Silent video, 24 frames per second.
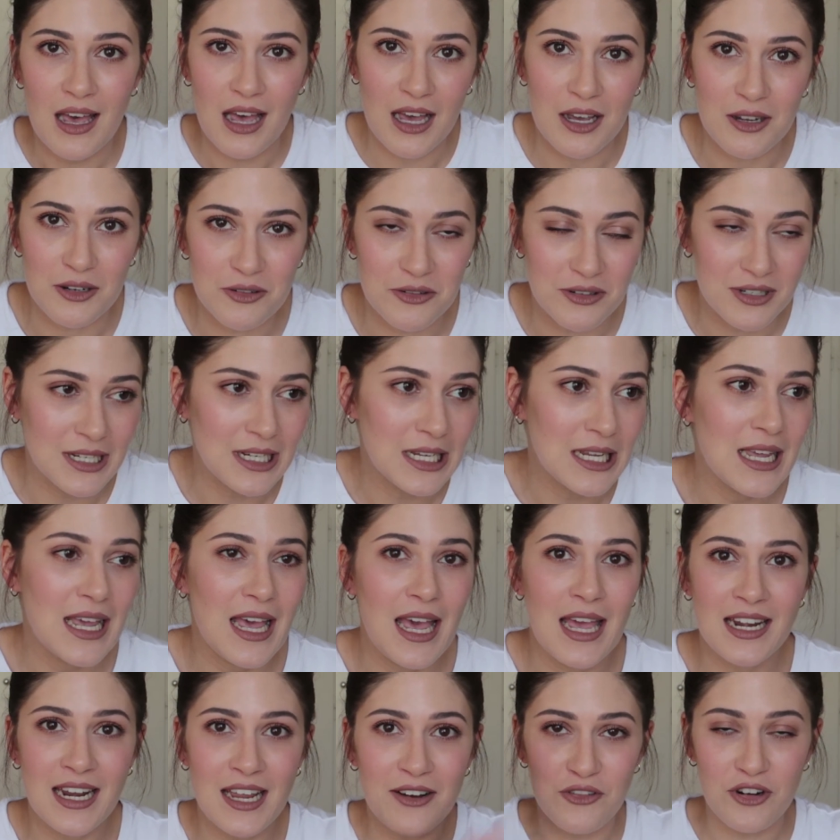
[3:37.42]
hungry,
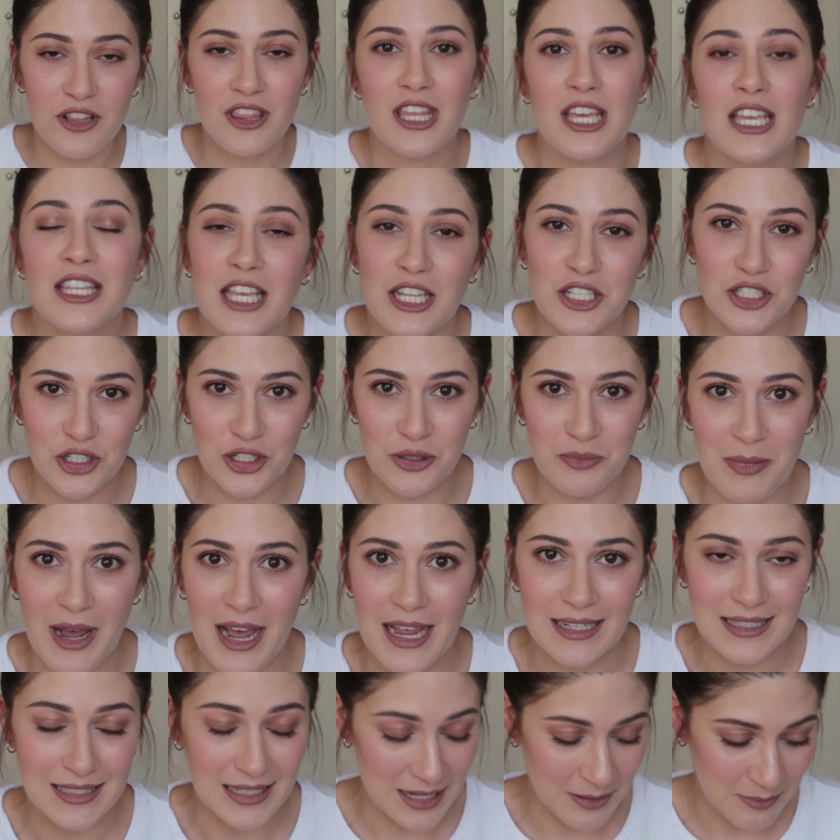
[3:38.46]
and everything that you
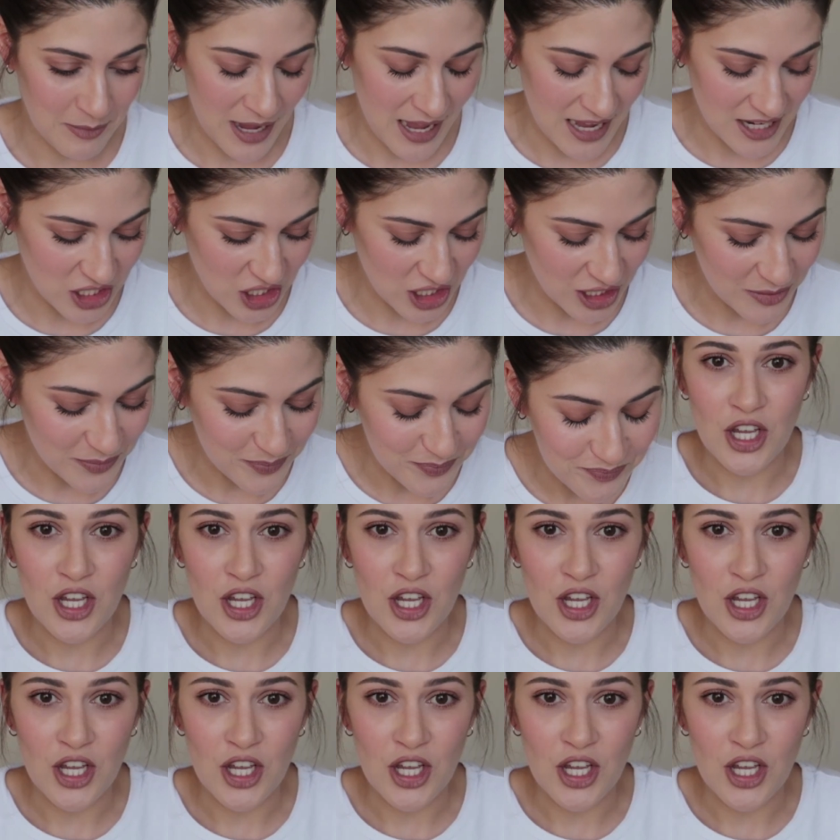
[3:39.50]
might imagine.